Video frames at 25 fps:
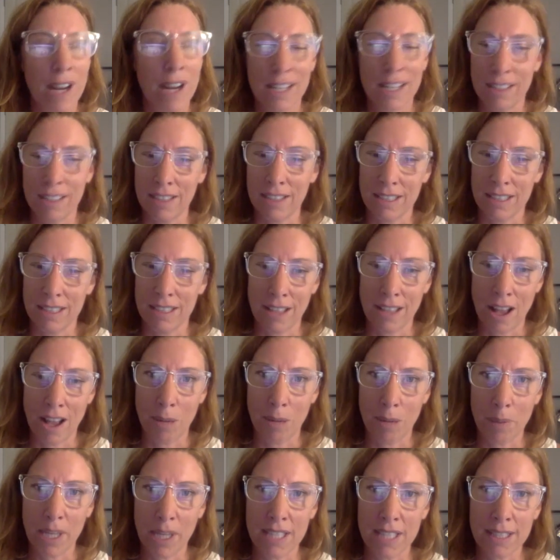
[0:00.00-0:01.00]
writing this
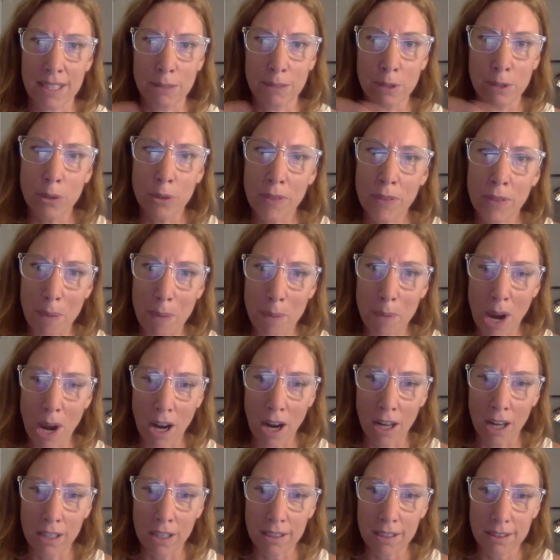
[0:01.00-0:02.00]
song because I wrote that
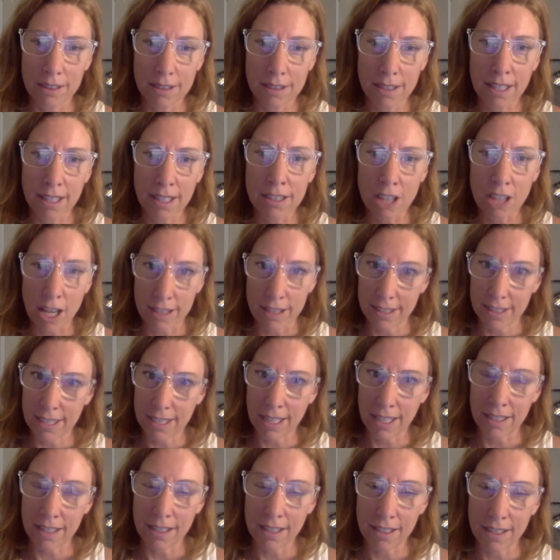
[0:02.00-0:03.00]
part
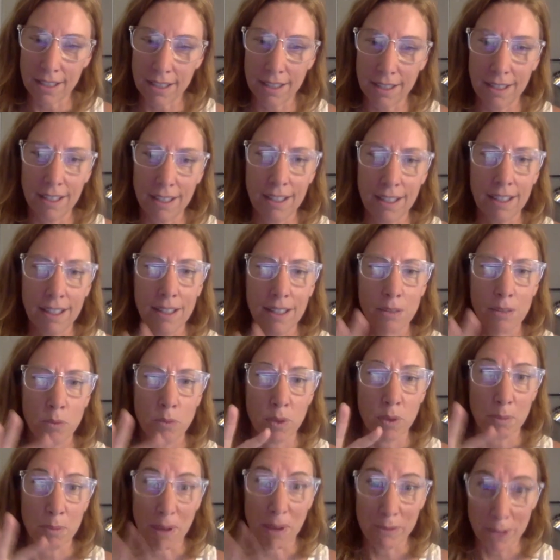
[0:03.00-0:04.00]
exhausted
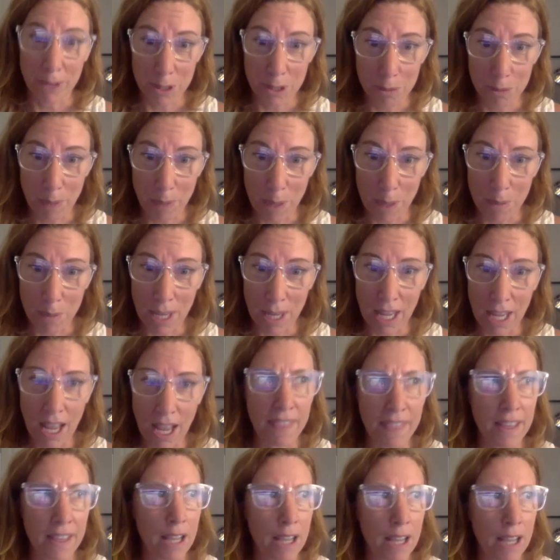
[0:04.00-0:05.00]
with my first baby.
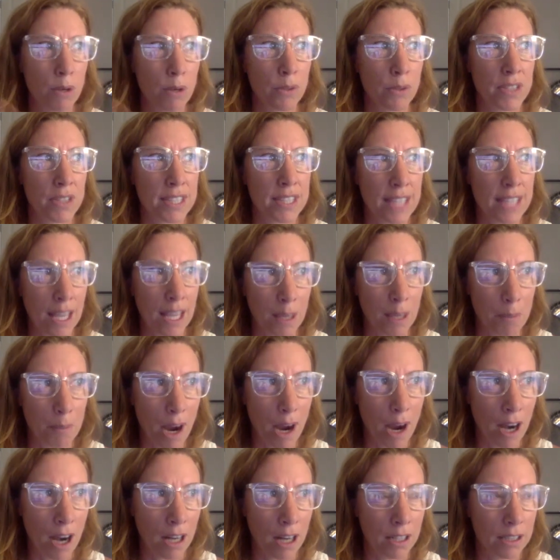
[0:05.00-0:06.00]
I think I wrote the second
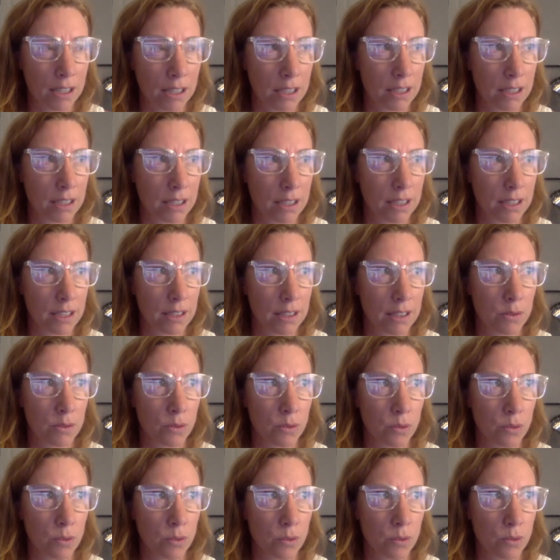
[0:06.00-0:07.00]
part
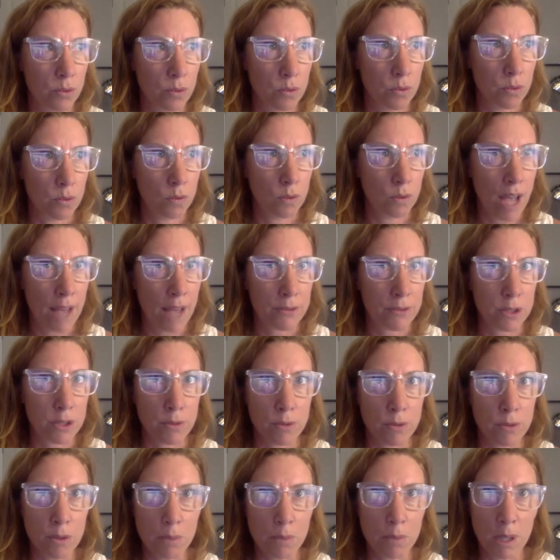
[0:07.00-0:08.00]
after
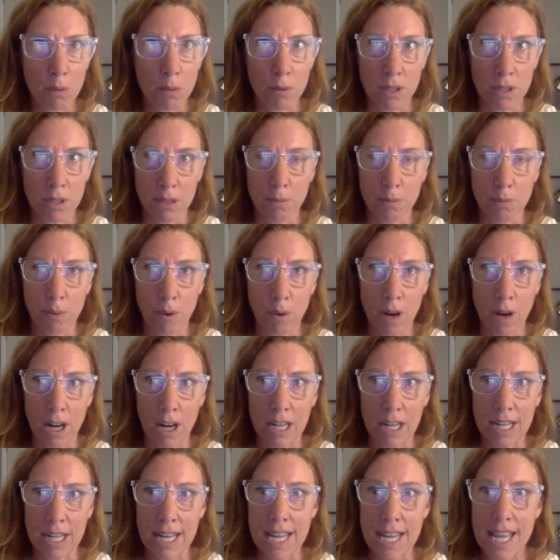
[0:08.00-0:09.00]
Rumi was
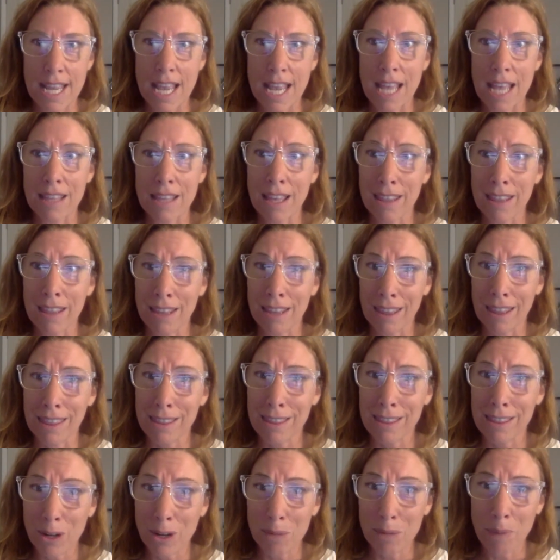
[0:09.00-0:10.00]
born. And then the
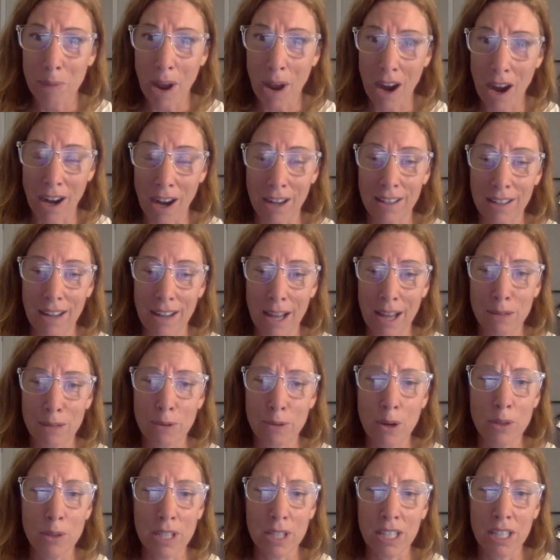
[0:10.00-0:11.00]
third part I
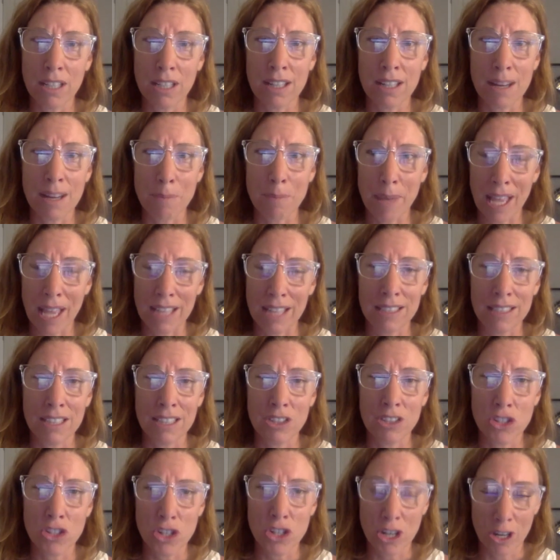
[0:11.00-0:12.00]
wrote in an
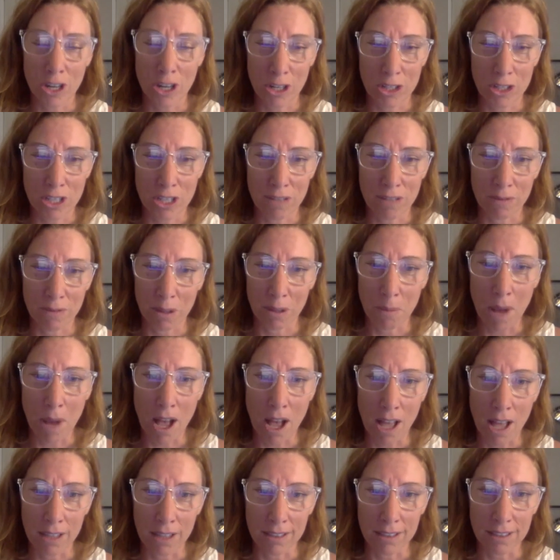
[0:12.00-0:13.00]
abandoned church in
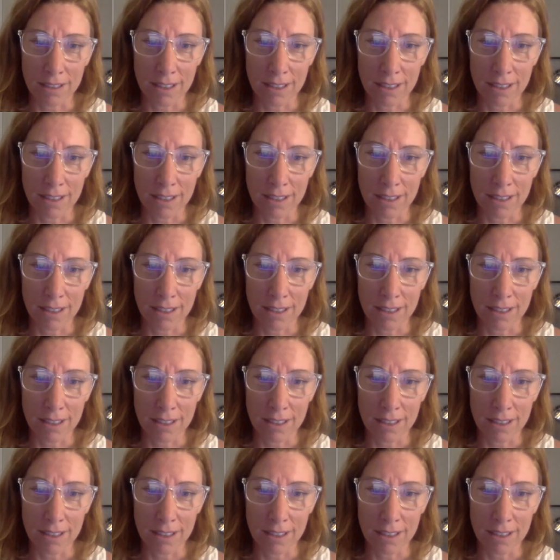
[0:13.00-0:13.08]
Vermont.